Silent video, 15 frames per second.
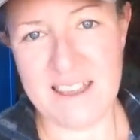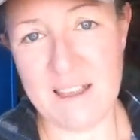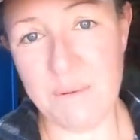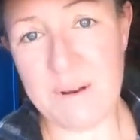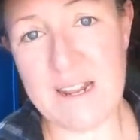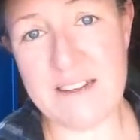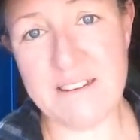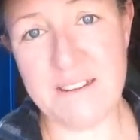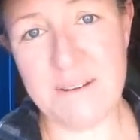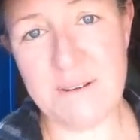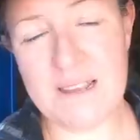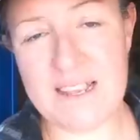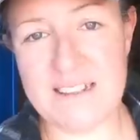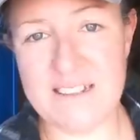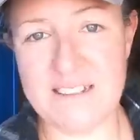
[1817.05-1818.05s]
And when I do,
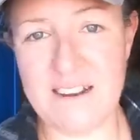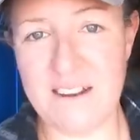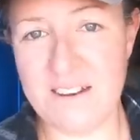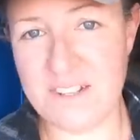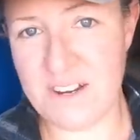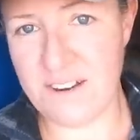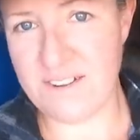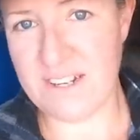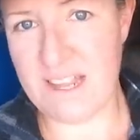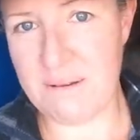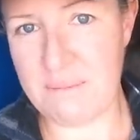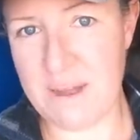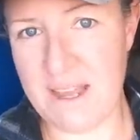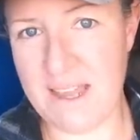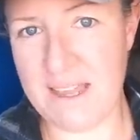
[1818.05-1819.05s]
I can start charging
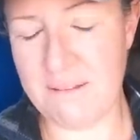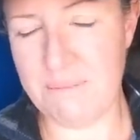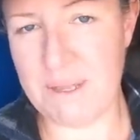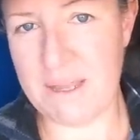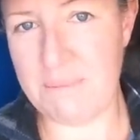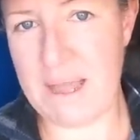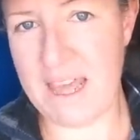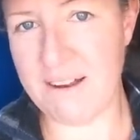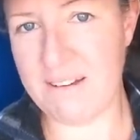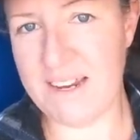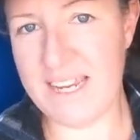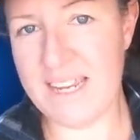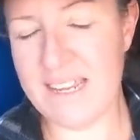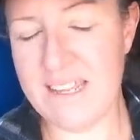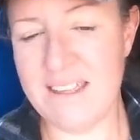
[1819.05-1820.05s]
up my big
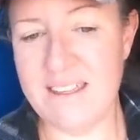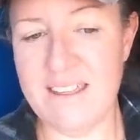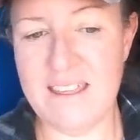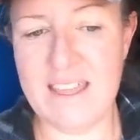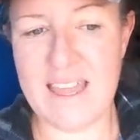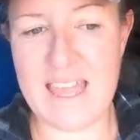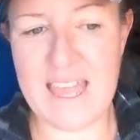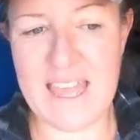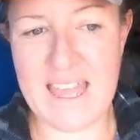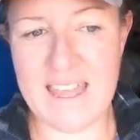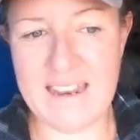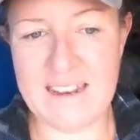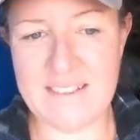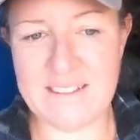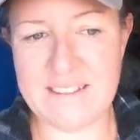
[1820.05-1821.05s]
battery.
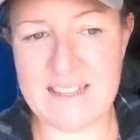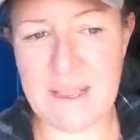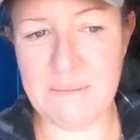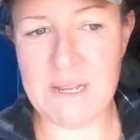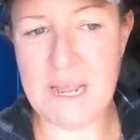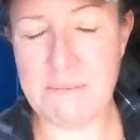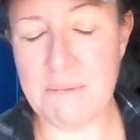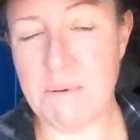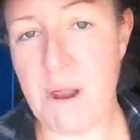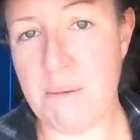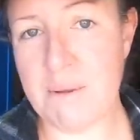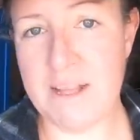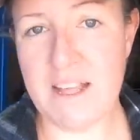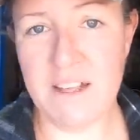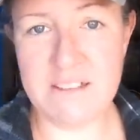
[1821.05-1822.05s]
And at the same time, I'll
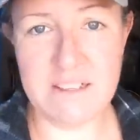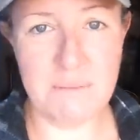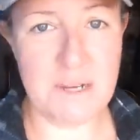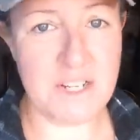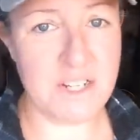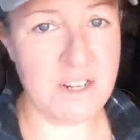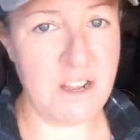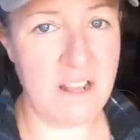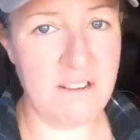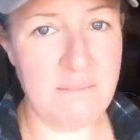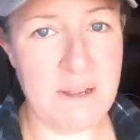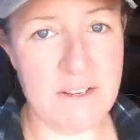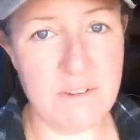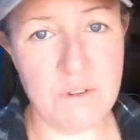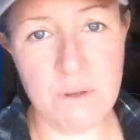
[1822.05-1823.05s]
probably also make sure all of
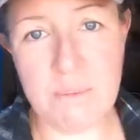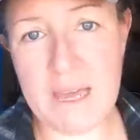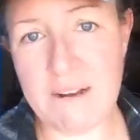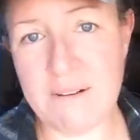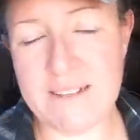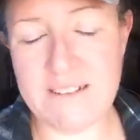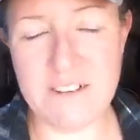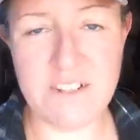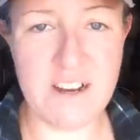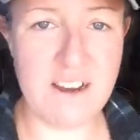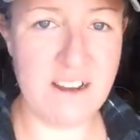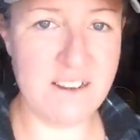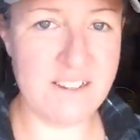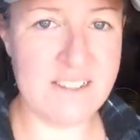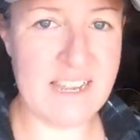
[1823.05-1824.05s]
my tool batteries are
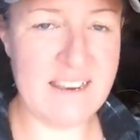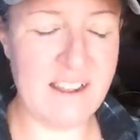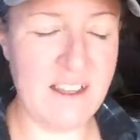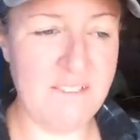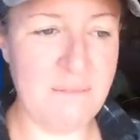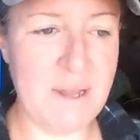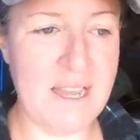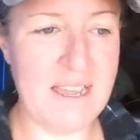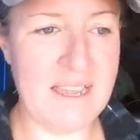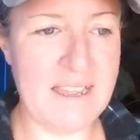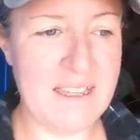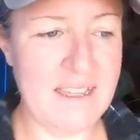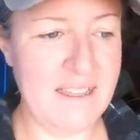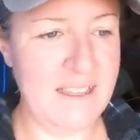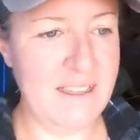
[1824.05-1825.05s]
charged and all of
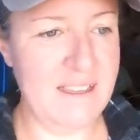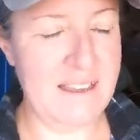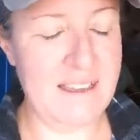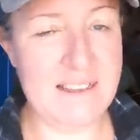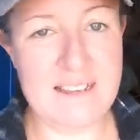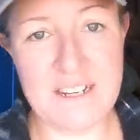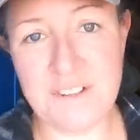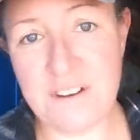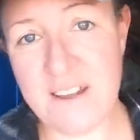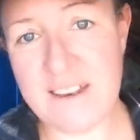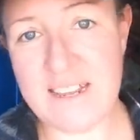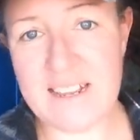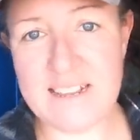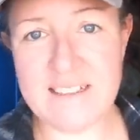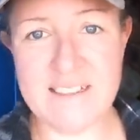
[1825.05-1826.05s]
my
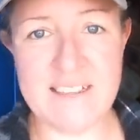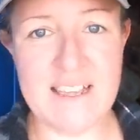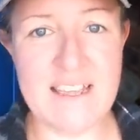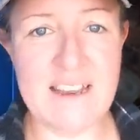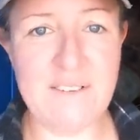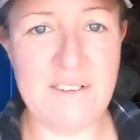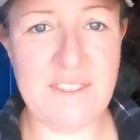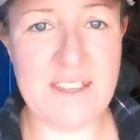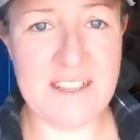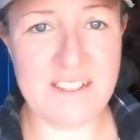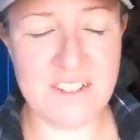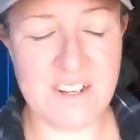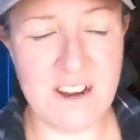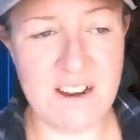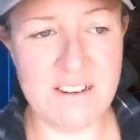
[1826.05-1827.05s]
electronics and everything is
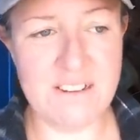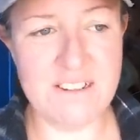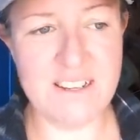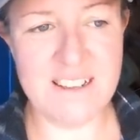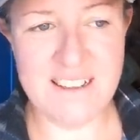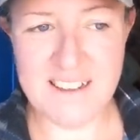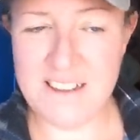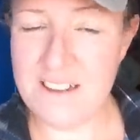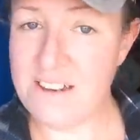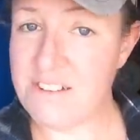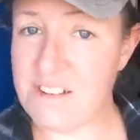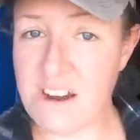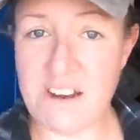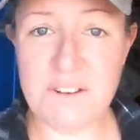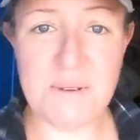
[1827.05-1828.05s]
charged.
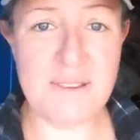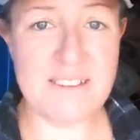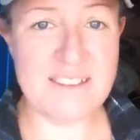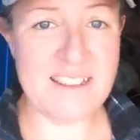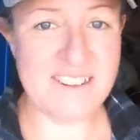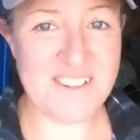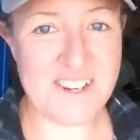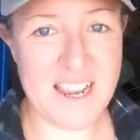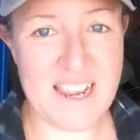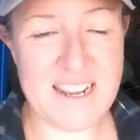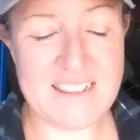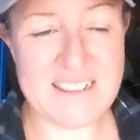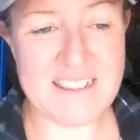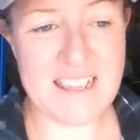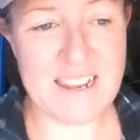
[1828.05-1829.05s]
Charge while the sun
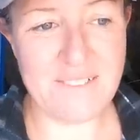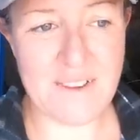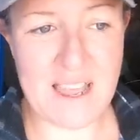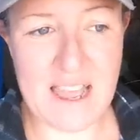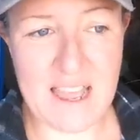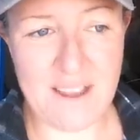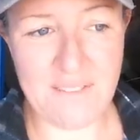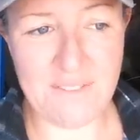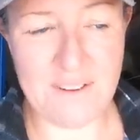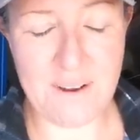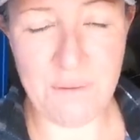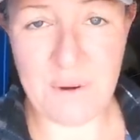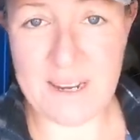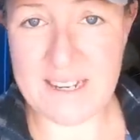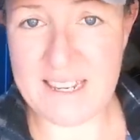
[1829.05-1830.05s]
shines, and if I have
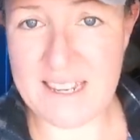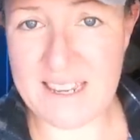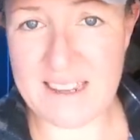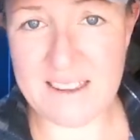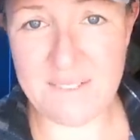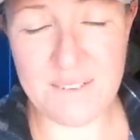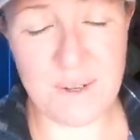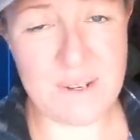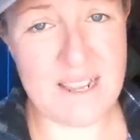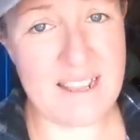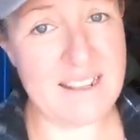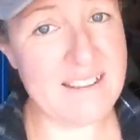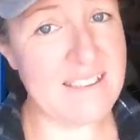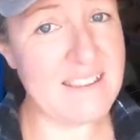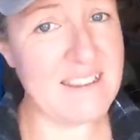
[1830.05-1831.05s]
a rainy few
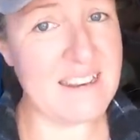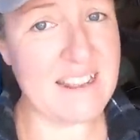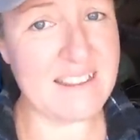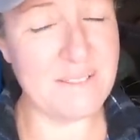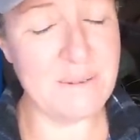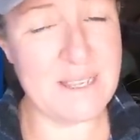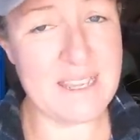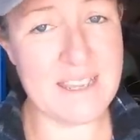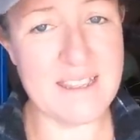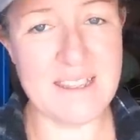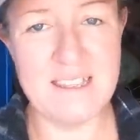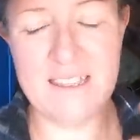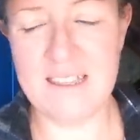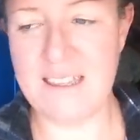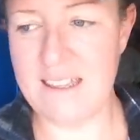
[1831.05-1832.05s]
days in the next week,
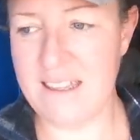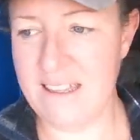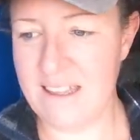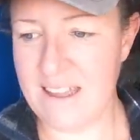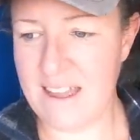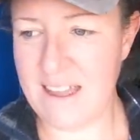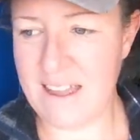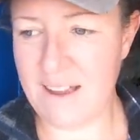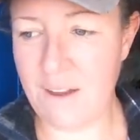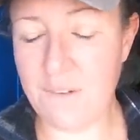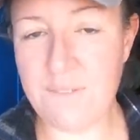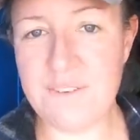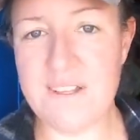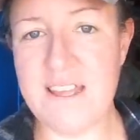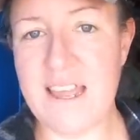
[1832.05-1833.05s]

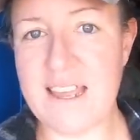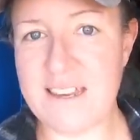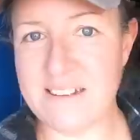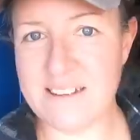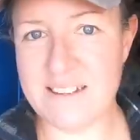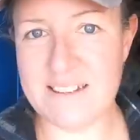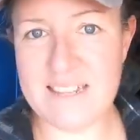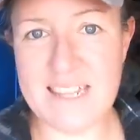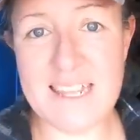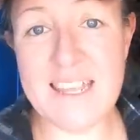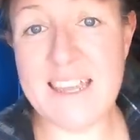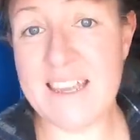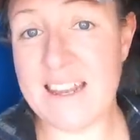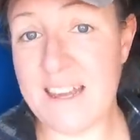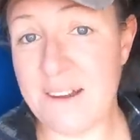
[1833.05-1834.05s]
hopefully I can just
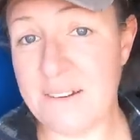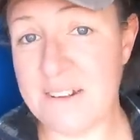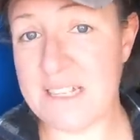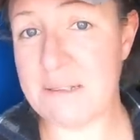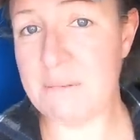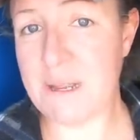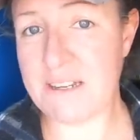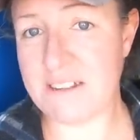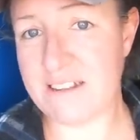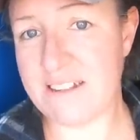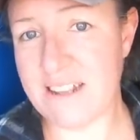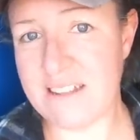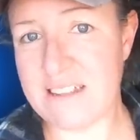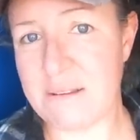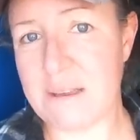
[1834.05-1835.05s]
eke it out, especially
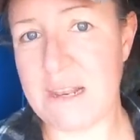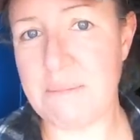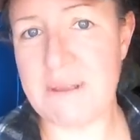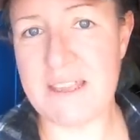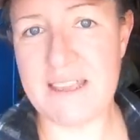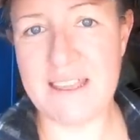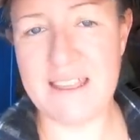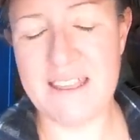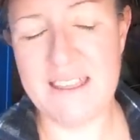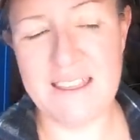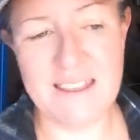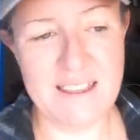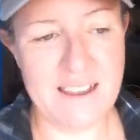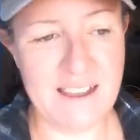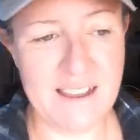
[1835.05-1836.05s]
since I'm going to be
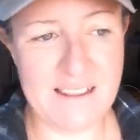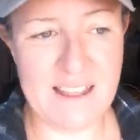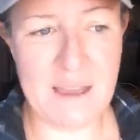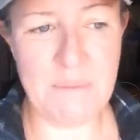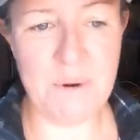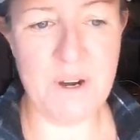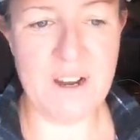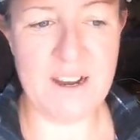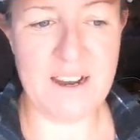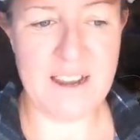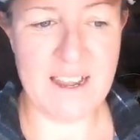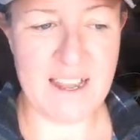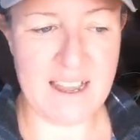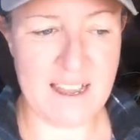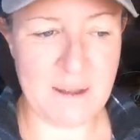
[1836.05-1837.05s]
a lot more
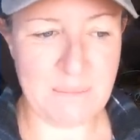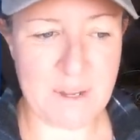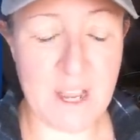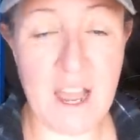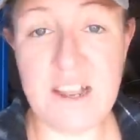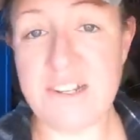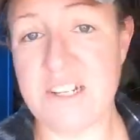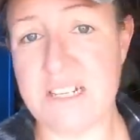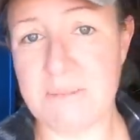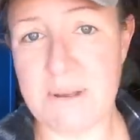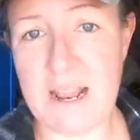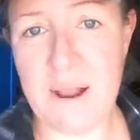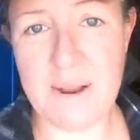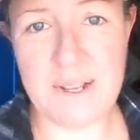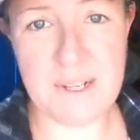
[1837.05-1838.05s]
cautious
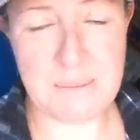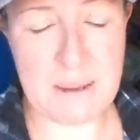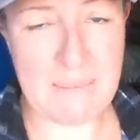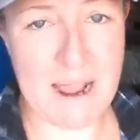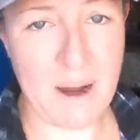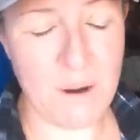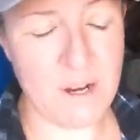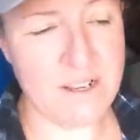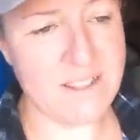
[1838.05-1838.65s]
about how I use my power.